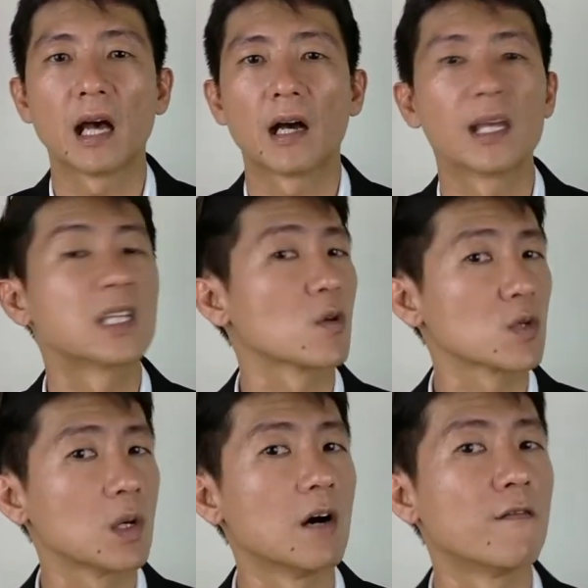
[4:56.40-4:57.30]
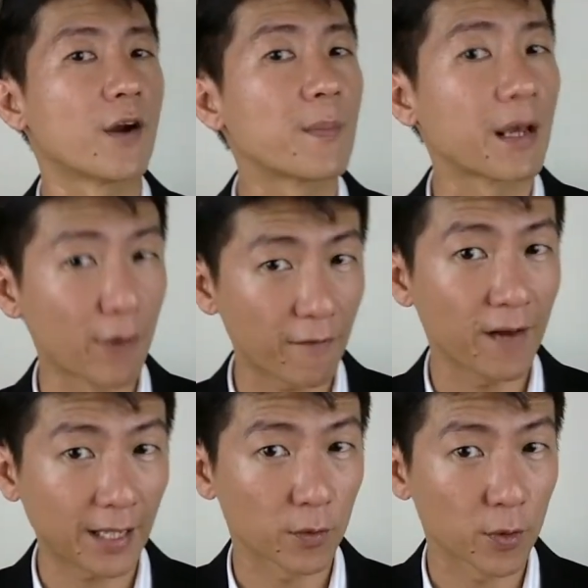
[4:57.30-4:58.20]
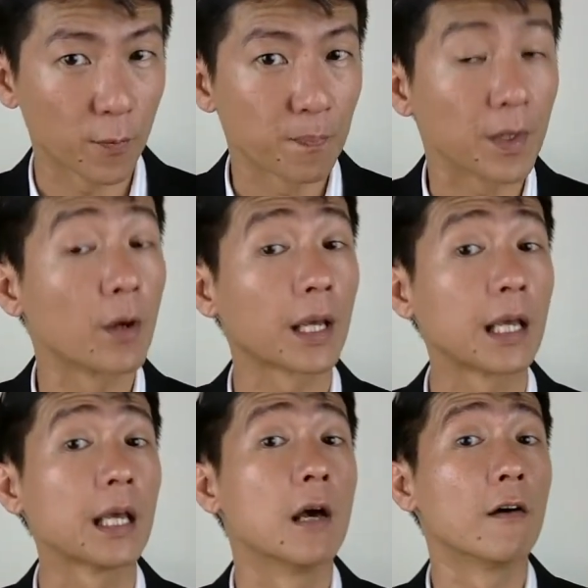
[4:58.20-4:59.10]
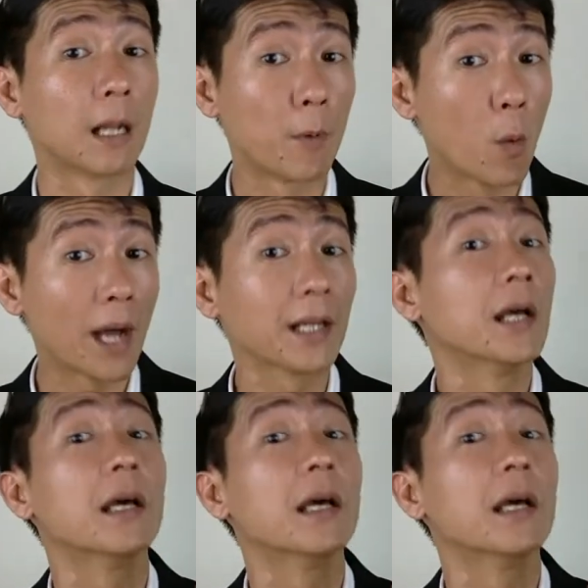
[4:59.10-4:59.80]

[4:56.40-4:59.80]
it's also a very big red flag to you. Number one,